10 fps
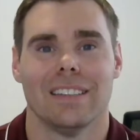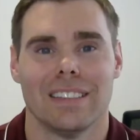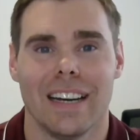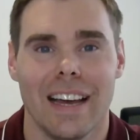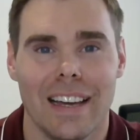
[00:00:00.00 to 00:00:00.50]

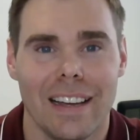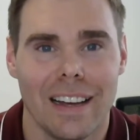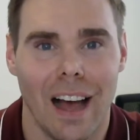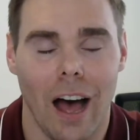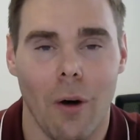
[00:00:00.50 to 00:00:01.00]
Today,
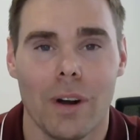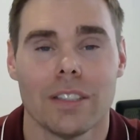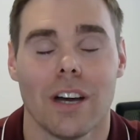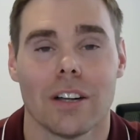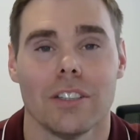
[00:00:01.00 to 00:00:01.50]
I want to
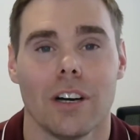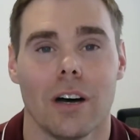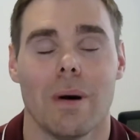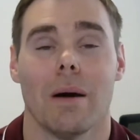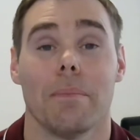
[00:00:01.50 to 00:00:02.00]
talk to you
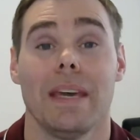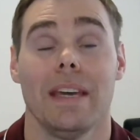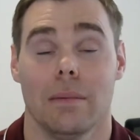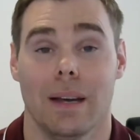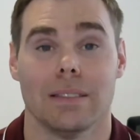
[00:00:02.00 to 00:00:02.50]
about
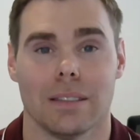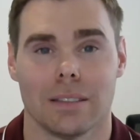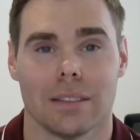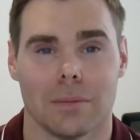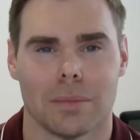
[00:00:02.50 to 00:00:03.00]
PMS
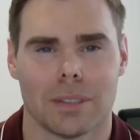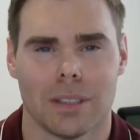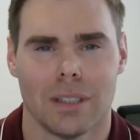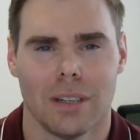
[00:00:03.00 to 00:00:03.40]
systems.